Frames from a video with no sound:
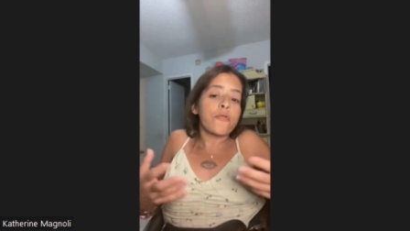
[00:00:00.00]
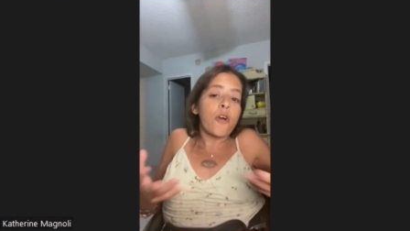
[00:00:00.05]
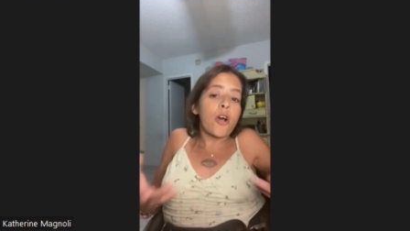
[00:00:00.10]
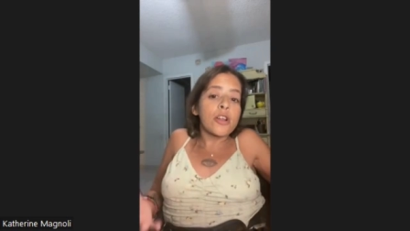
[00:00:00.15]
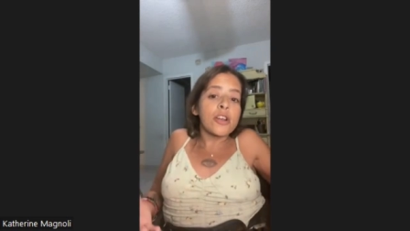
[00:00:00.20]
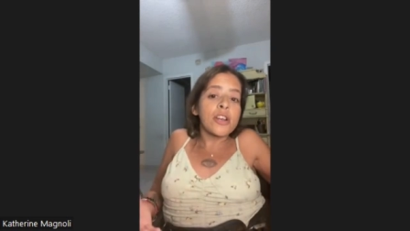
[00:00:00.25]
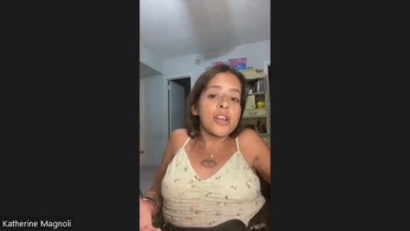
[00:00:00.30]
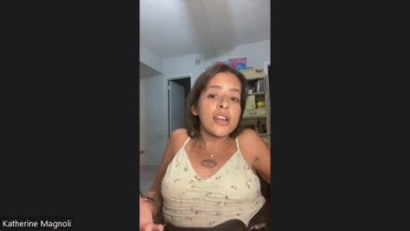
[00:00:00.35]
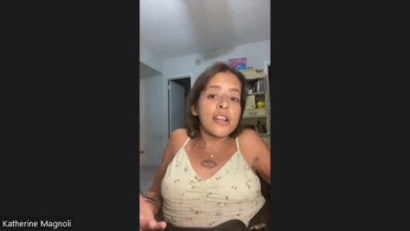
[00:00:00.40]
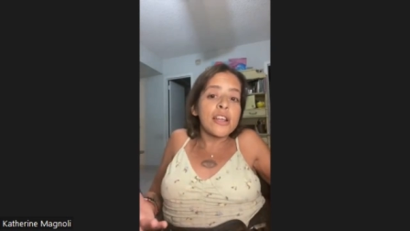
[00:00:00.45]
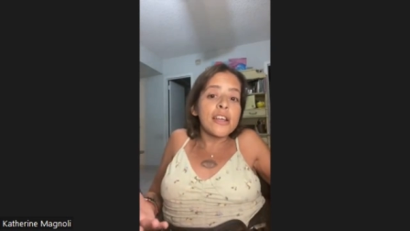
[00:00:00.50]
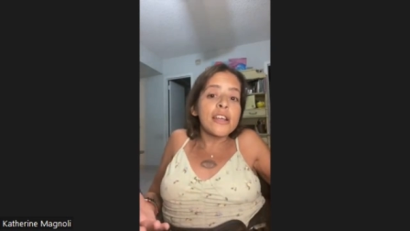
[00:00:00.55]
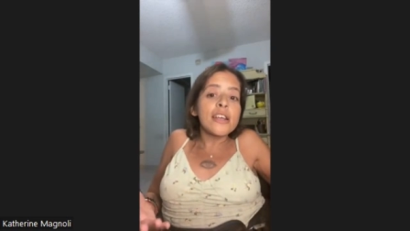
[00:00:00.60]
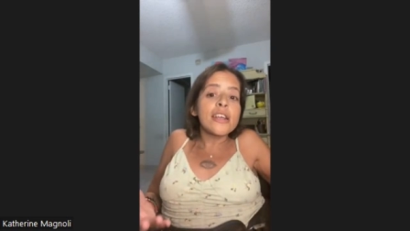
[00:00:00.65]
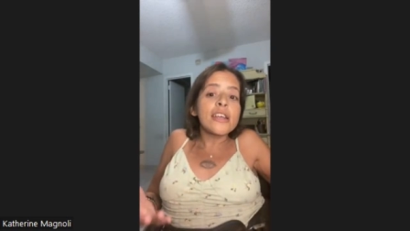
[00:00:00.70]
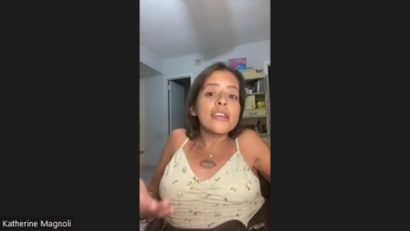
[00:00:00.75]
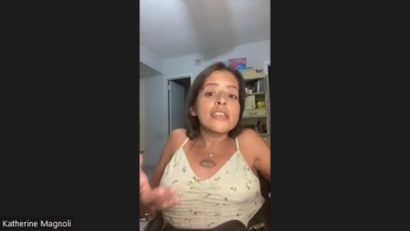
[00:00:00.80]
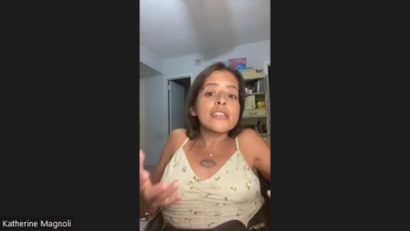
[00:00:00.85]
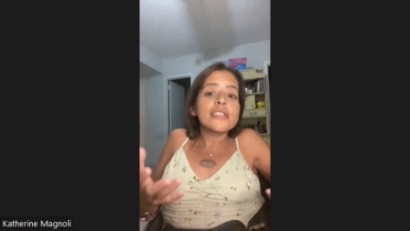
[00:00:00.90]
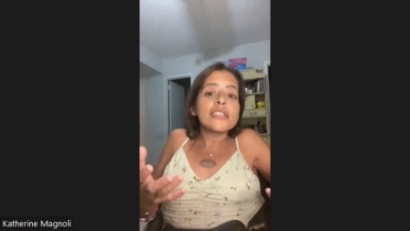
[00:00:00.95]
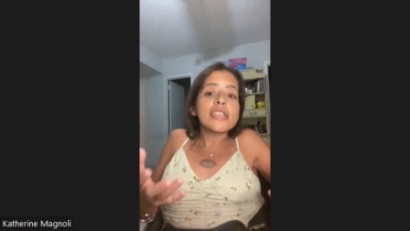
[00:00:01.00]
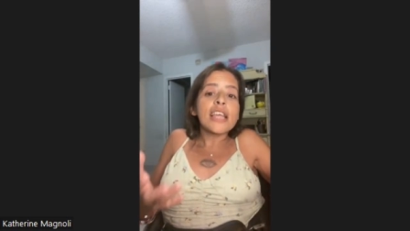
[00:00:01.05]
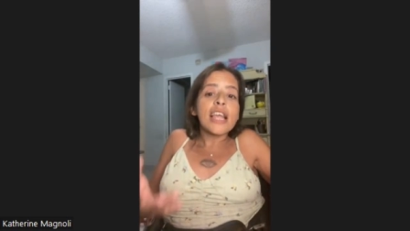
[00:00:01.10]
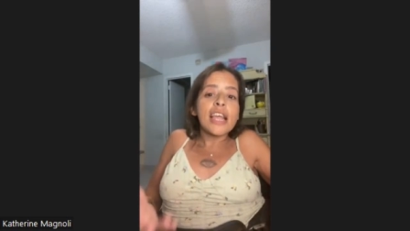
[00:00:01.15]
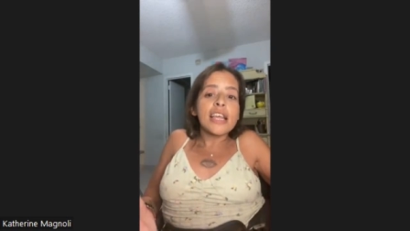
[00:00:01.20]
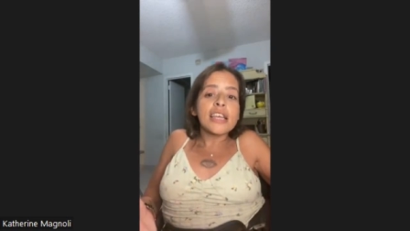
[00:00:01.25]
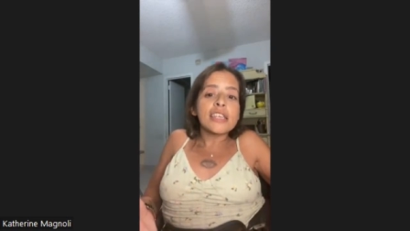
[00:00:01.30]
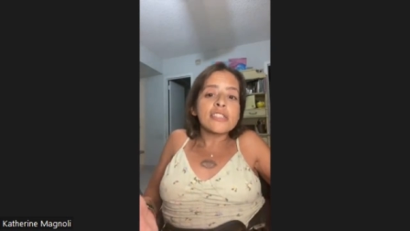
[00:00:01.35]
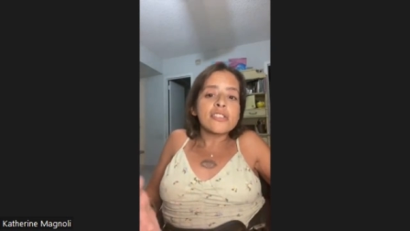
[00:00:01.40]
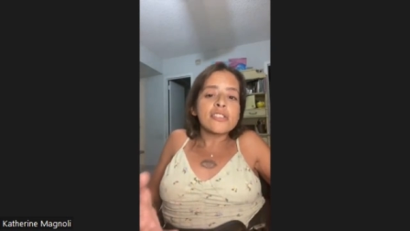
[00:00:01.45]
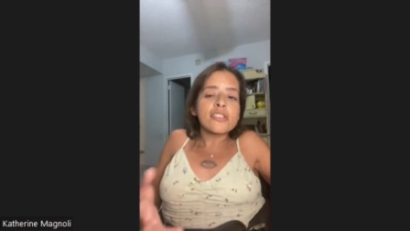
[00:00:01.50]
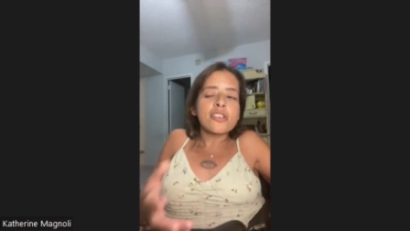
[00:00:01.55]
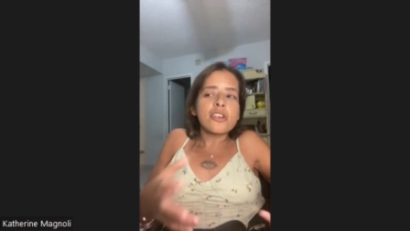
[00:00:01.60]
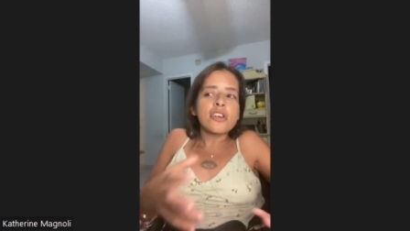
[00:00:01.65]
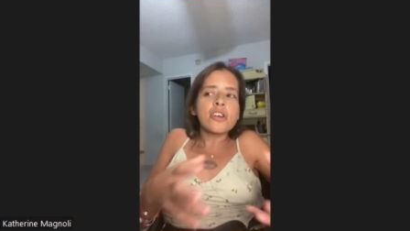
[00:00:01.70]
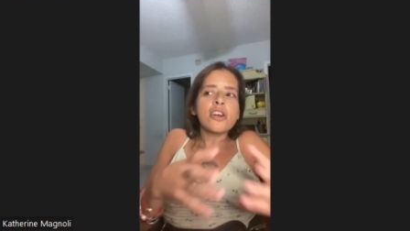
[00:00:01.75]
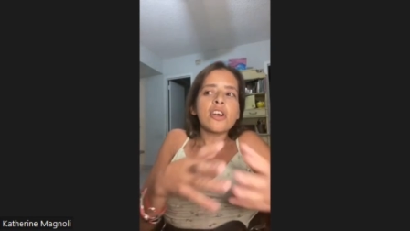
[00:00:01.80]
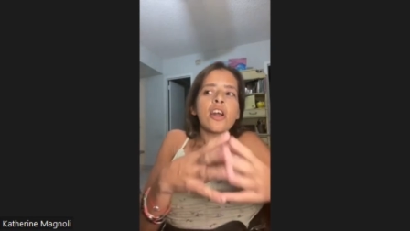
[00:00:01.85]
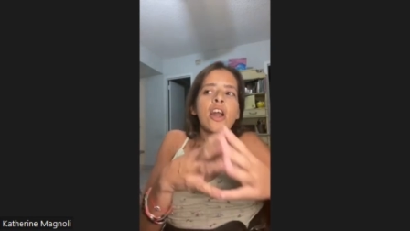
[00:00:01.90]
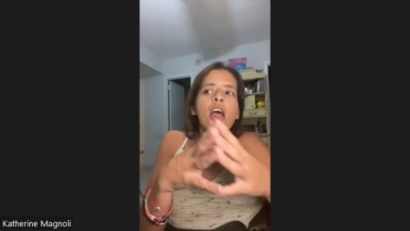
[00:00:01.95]
fun to
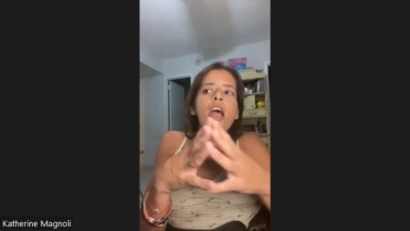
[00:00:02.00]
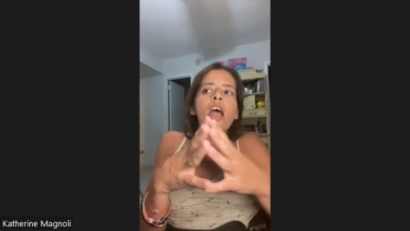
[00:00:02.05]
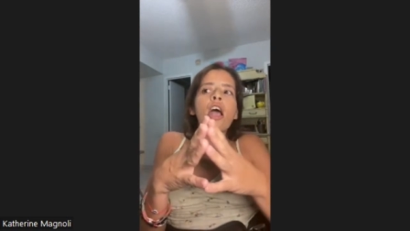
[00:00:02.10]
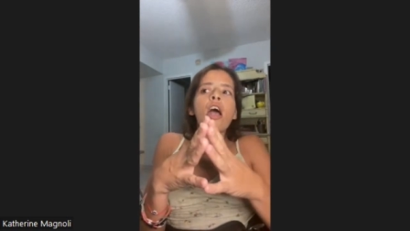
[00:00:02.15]
answer.